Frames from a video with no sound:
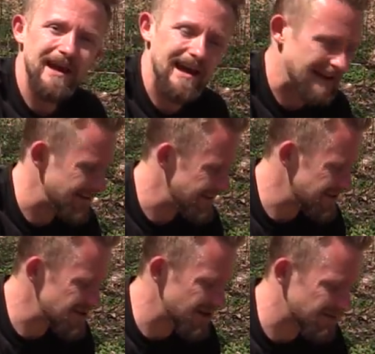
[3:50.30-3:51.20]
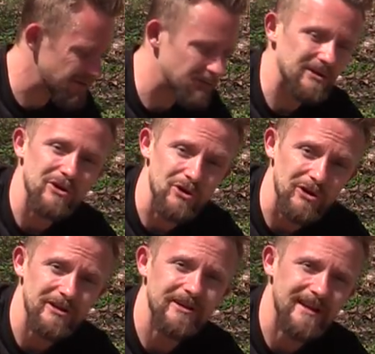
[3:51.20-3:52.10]
pack is covered with
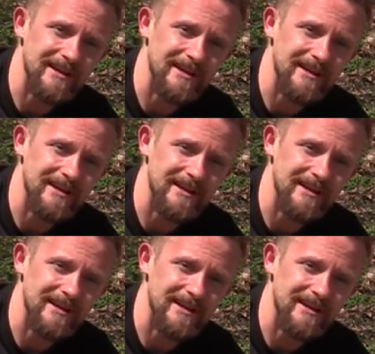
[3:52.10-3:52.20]
hook